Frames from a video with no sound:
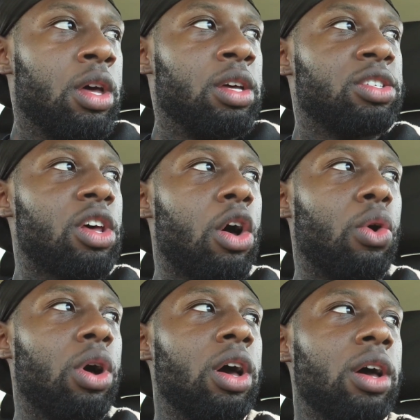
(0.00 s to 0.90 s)

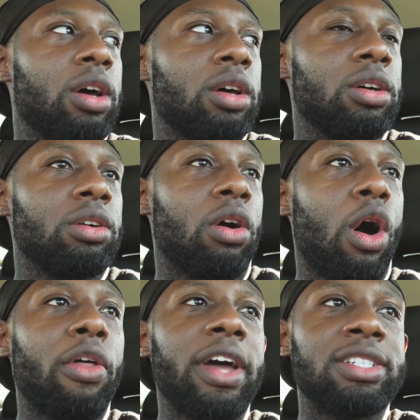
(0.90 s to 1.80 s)
So,
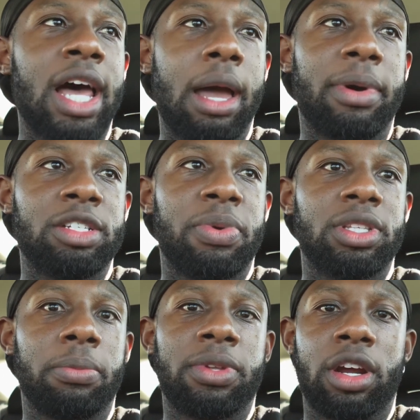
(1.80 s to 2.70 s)
all that time I
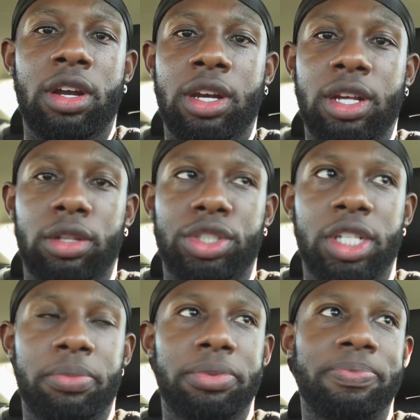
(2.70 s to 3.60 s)
spent up there in the
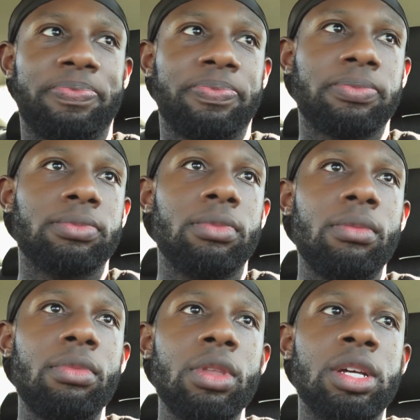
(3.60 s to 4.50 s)
dealership,
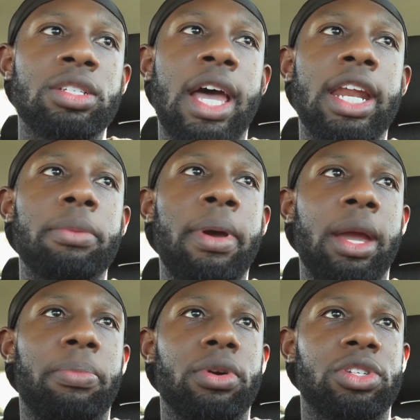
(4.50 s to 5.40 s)
signing
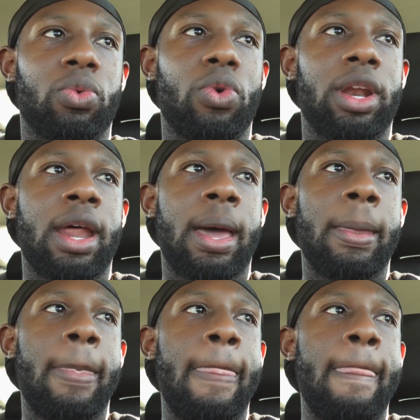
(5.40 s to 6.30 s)
papers and
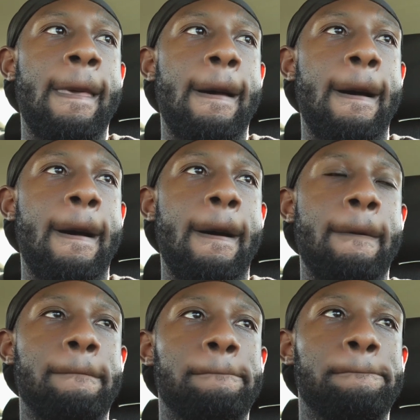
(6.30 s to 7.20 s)
whatnot,
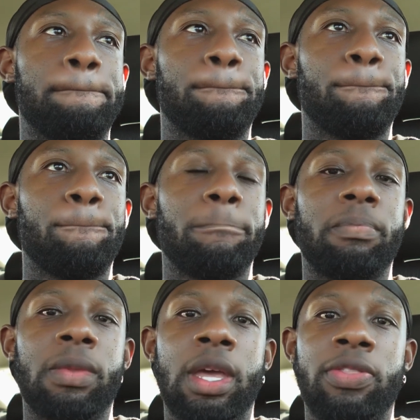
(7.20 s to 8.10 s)
the
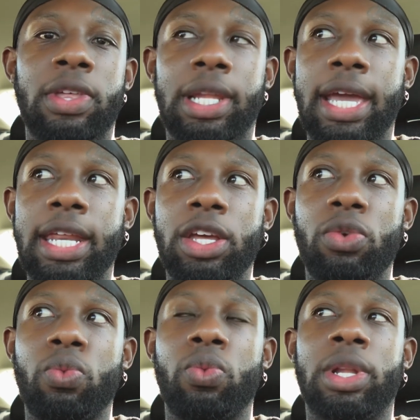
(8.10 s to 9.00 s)
lady,
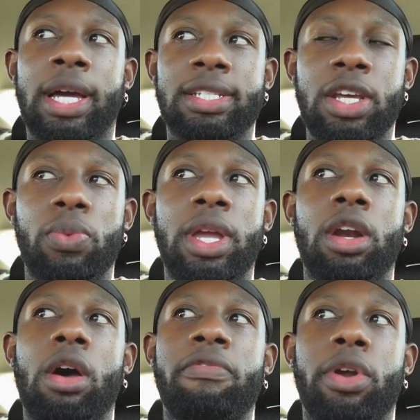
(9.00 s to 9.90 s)
like I said, we
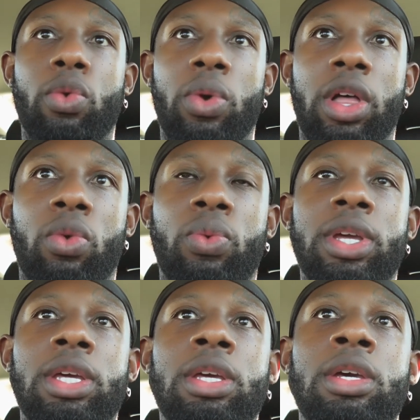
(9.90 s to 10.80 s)
hit it off very well.
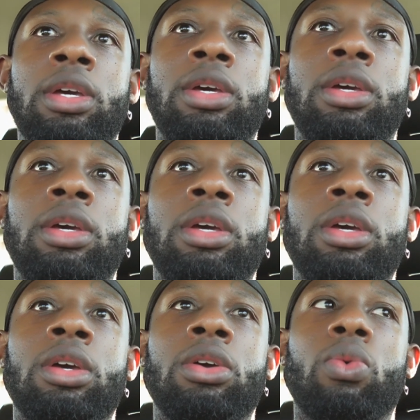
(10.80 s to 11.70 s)
We
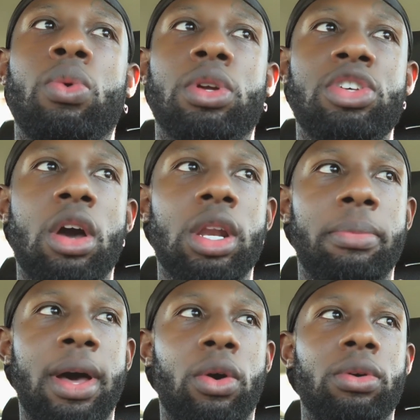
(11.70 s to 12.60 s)
were talking
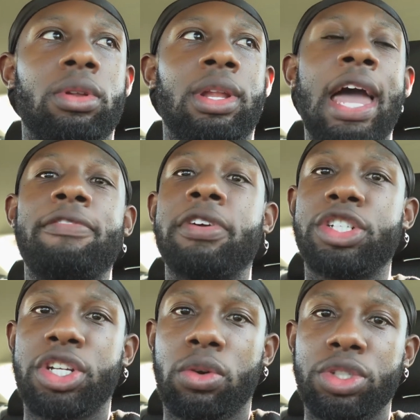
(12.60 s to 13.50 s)
about life
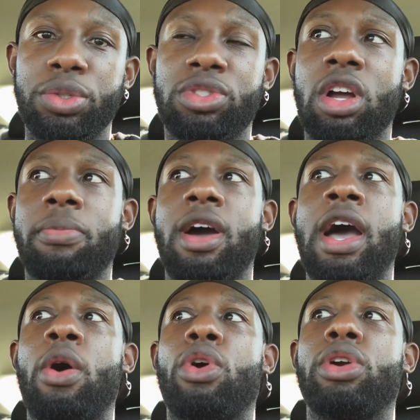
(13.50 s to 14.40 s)
in general. She was talking about
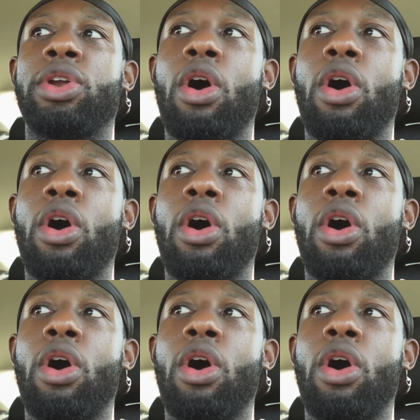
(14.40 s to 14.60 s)
how all three